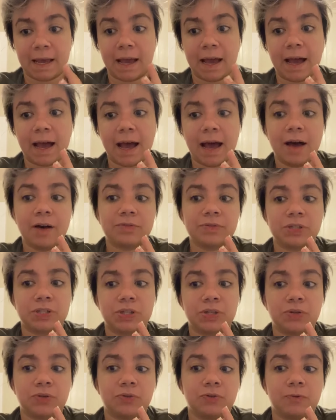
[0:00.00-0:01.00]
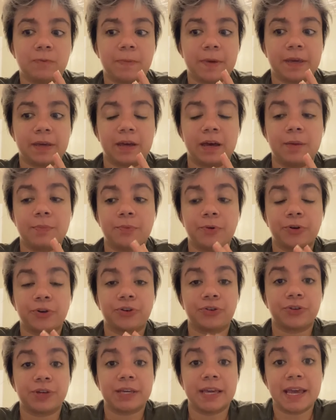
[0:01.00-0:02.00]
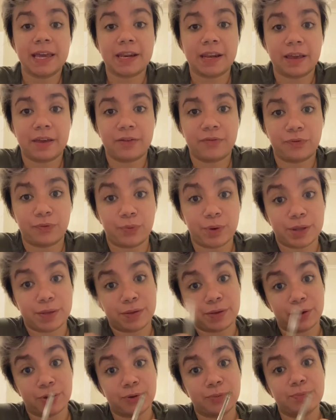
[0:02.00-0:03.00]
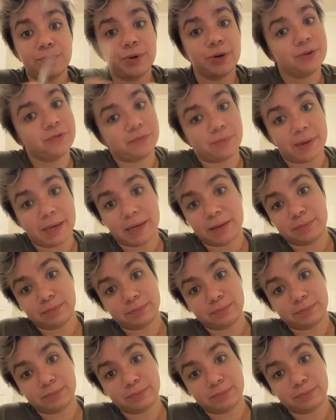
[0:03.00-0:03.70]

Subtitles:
how to become more creative with your movement.